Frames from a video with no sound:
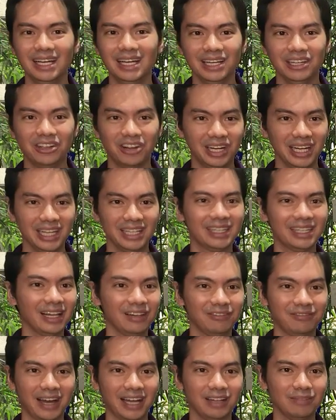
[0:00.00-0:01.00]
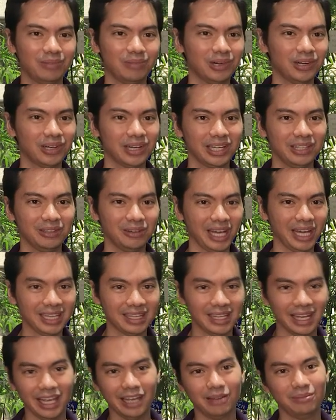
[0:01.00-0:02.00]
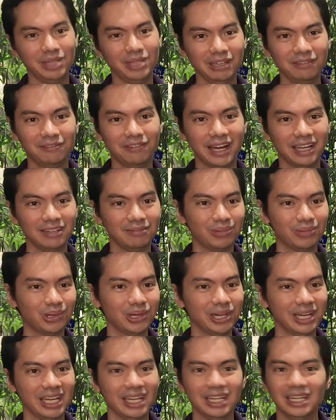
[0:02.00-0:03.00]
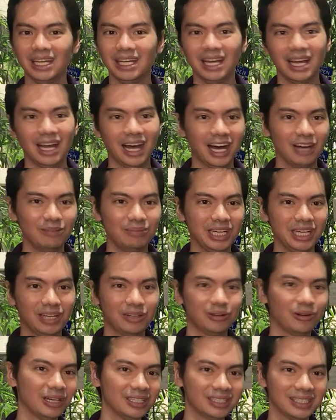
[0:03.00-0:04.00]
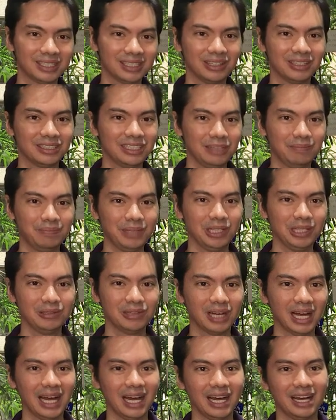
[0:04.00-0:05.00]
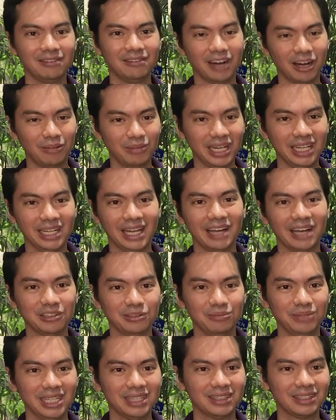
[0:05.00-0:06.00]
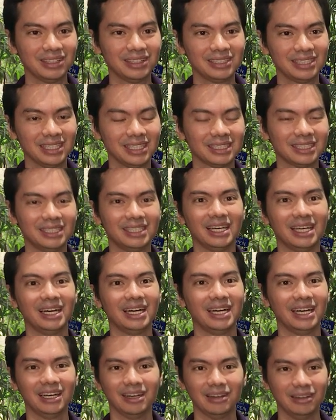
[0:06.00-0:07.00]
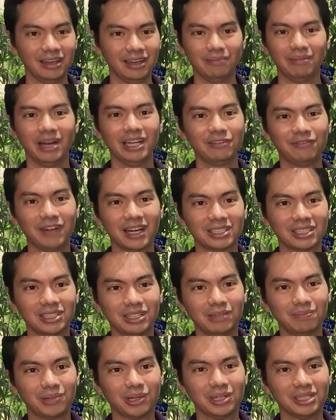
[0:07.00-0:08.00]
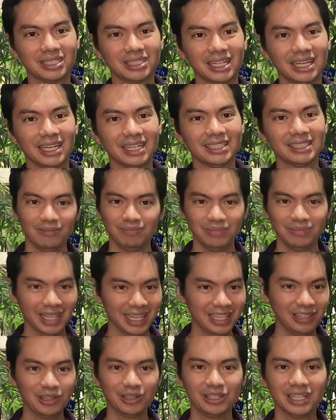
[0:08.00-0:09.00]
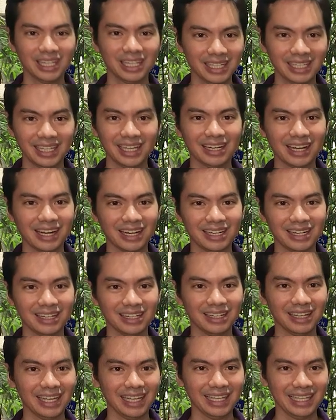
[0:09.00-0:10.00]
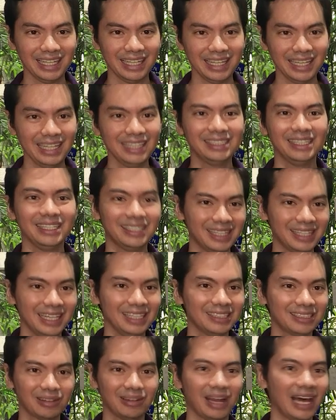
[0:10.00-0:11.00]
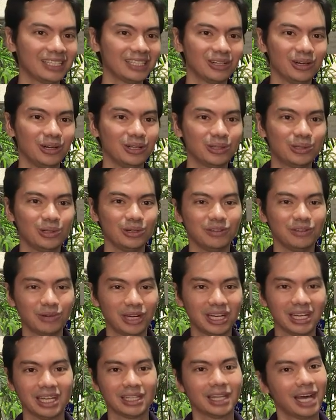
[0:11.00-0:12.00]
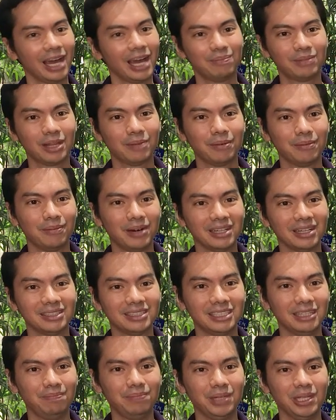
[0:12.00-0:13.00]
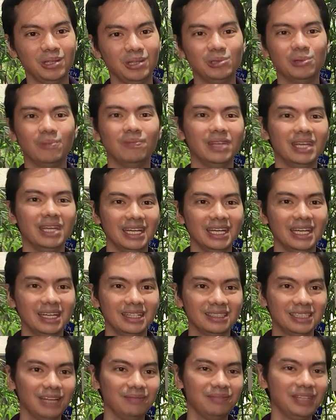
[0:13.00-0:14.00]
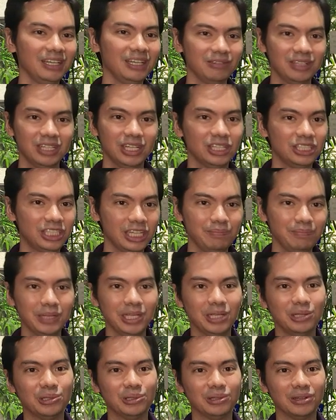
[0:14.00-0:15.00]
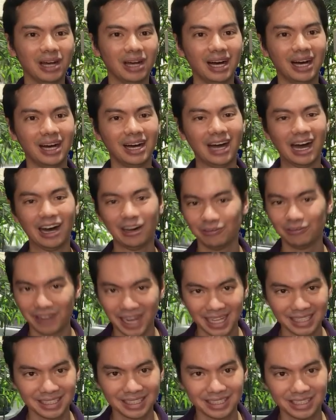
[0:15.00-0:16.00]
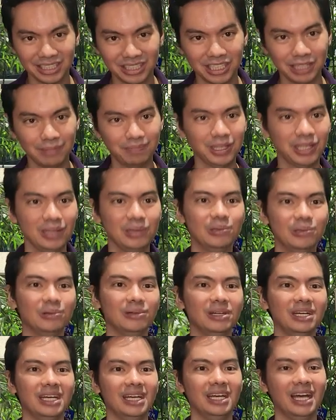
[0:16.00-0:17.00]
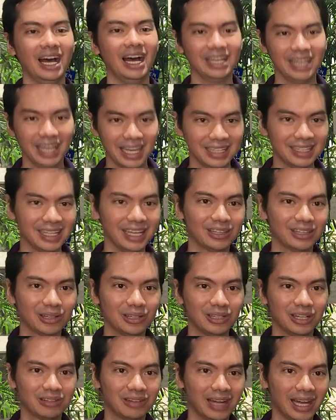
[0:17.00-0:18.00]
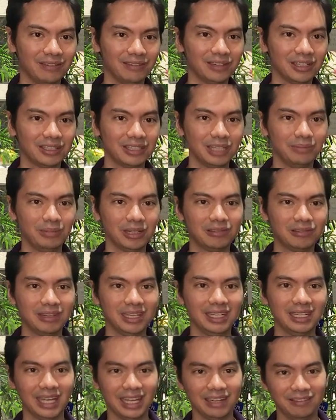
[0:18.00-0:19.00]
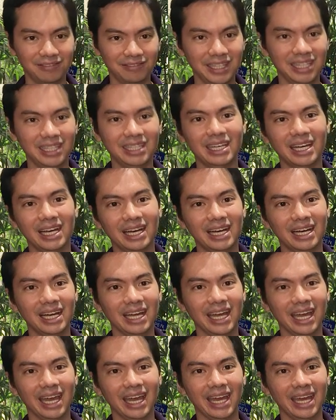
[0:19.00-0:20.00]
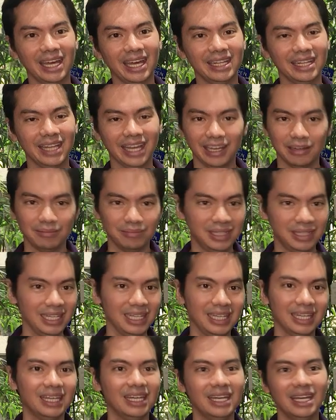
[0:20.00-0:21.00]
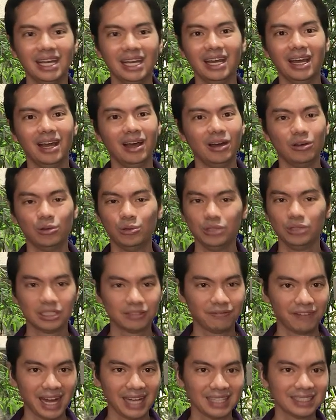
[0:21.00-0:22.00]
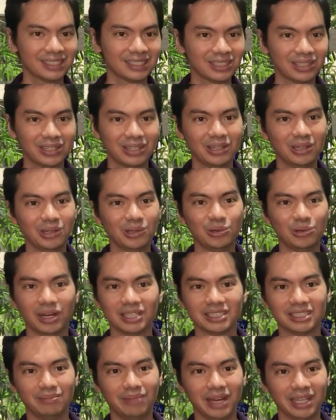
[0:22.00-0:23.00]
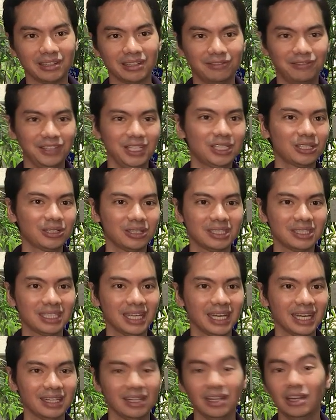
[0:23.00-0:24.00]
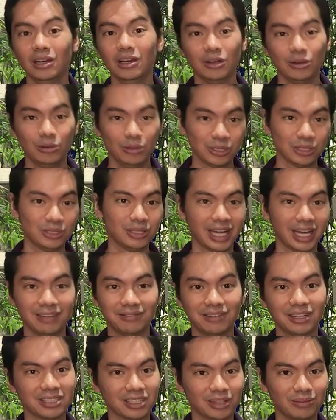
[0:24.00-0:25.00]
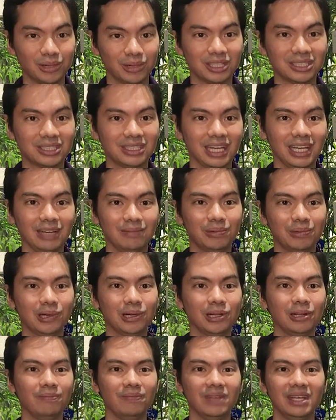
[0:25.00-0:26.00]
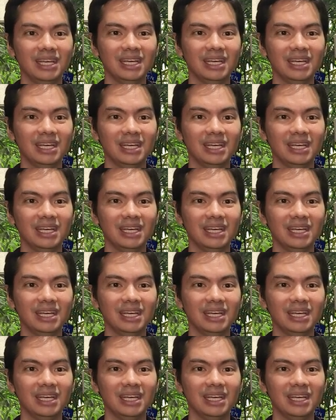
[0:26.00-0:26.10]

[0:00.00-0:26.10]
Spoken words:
You're an Intel fanboy, you hate the AMD fanboy. How many cores does your CPU have? How many nanometers is the manufacturing process? You know, there are easy things to latch onto if you want to get hyped up about the CPU. Same thing with the GPU. How fast is the GPU? Again, the eternal rivalry between NVIDIA and AMD. Who's faster? Who has the better feature set? Whose drivers are more stable?